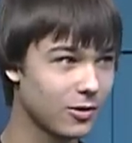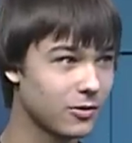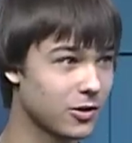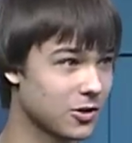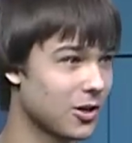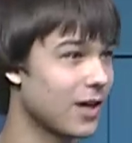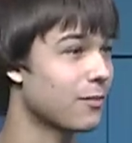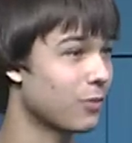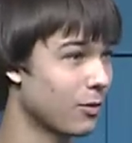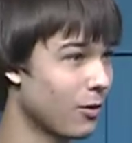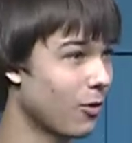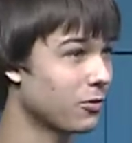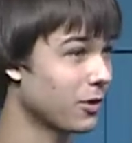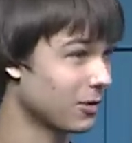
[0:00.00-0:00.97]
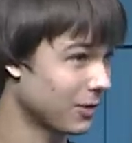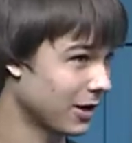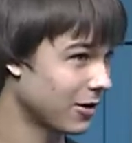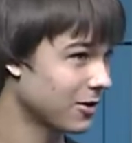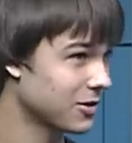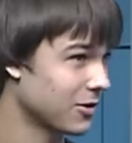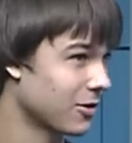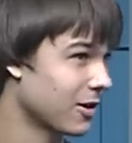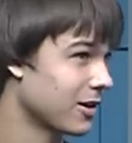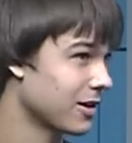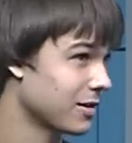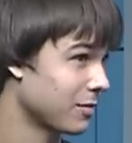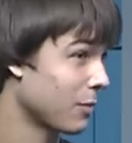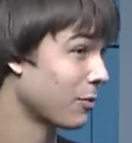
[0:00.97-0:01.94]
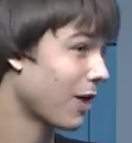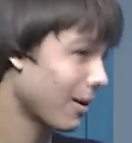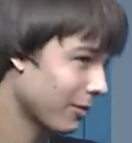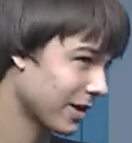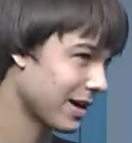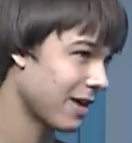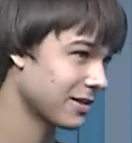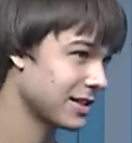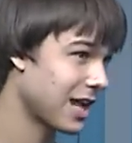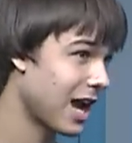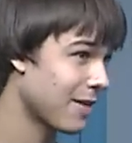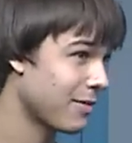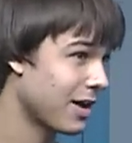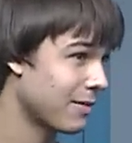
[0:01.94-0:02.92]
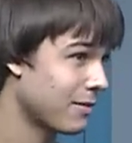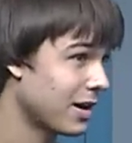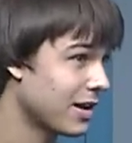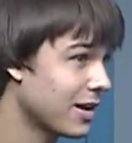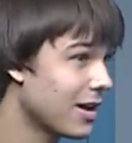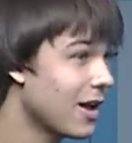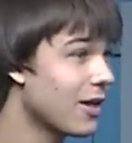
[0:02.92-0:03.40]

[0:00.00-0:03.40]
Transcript: They're trying to promote the little, so they're going to probably announce the iPad Mini.